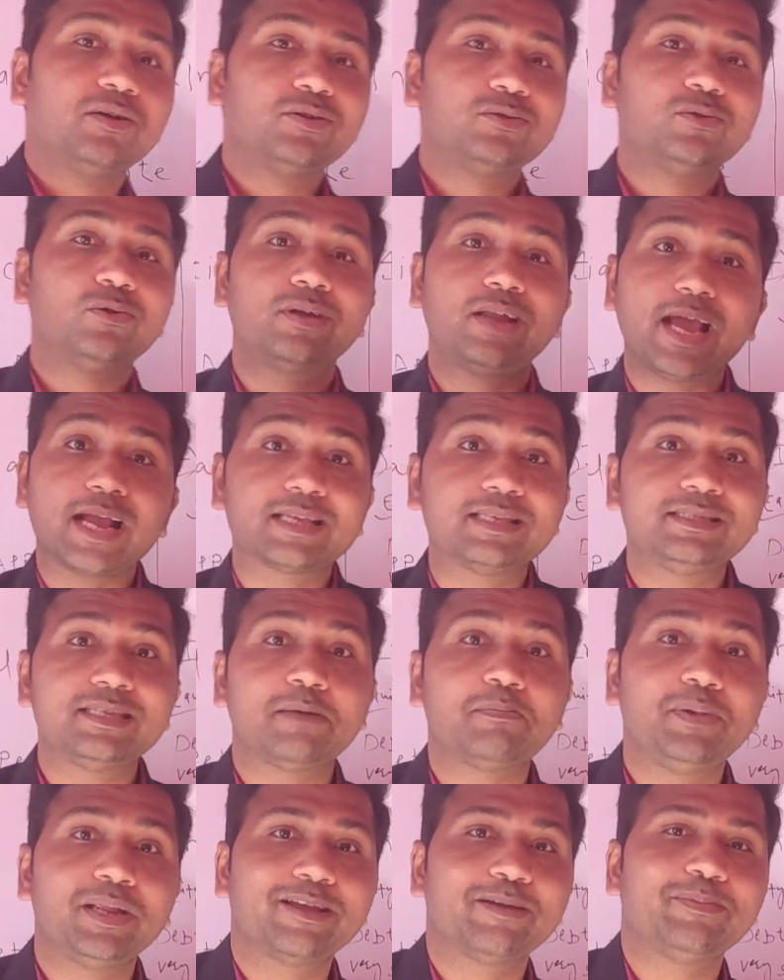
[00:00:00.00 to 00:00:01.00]
So tax is
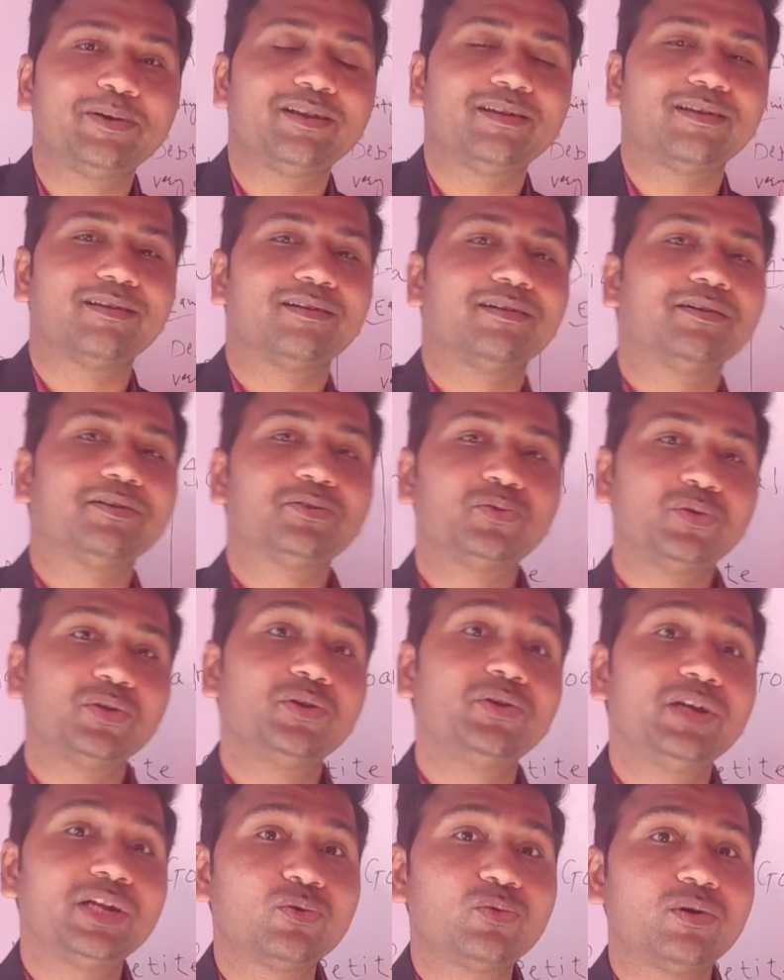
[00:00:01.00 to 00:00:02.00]
applicable. So
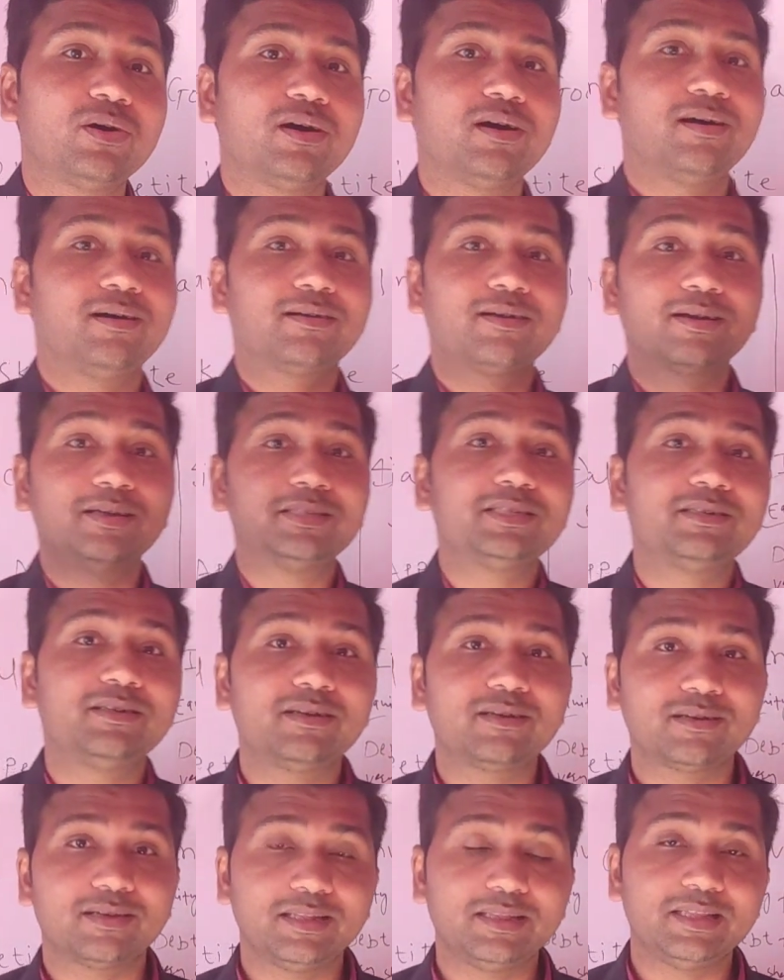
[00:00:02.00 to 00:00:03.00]
you need to
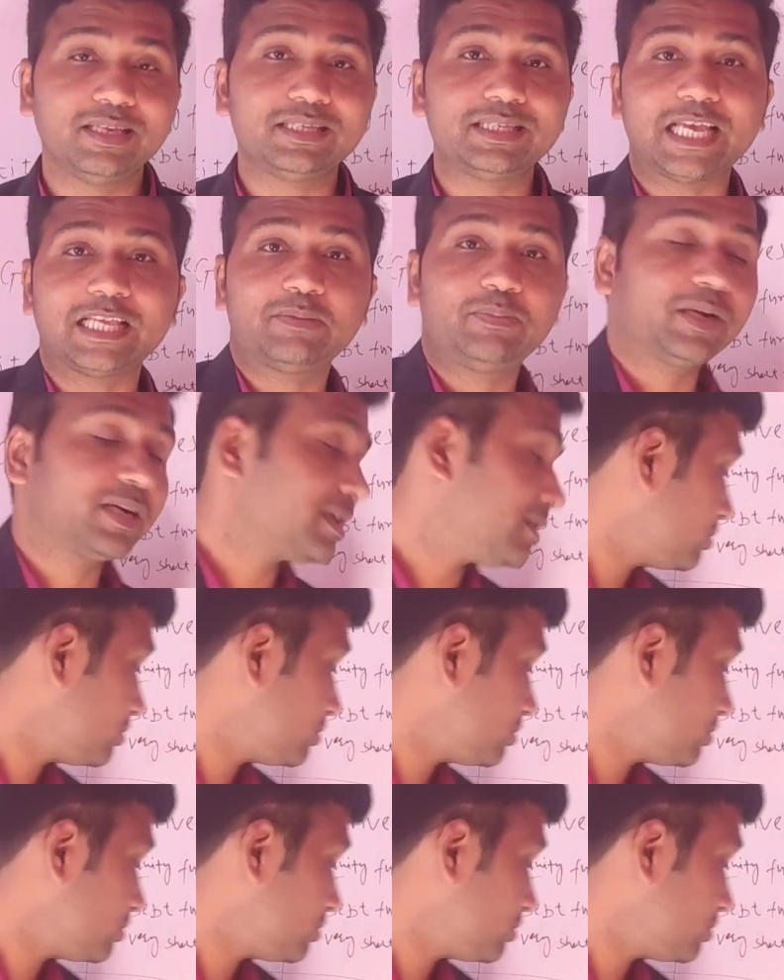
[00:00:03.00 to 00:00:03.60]
consider this aspect